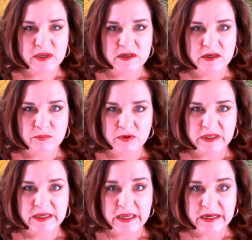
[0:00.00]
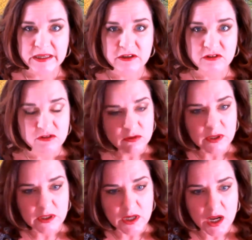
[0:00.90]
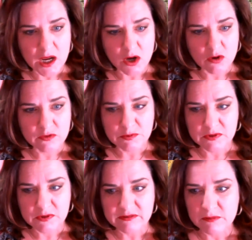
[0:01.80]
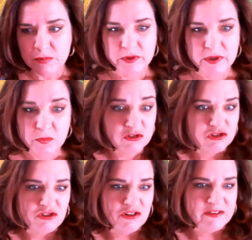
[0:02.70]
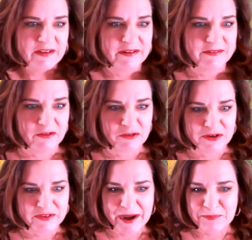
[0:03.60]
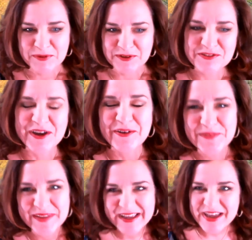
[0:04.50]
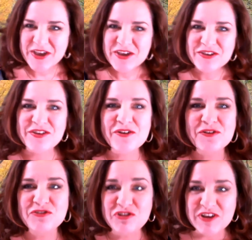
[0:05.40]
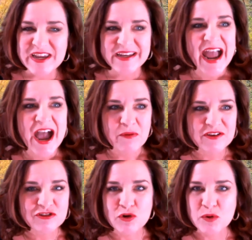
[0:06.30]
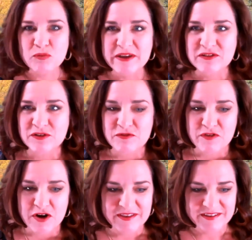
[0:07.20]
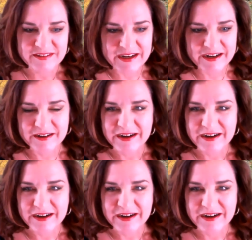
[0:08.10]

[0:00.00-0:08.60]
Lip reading: ended up really getting into it over the police component, which just never even happened. So Gene, how is your race so far this year?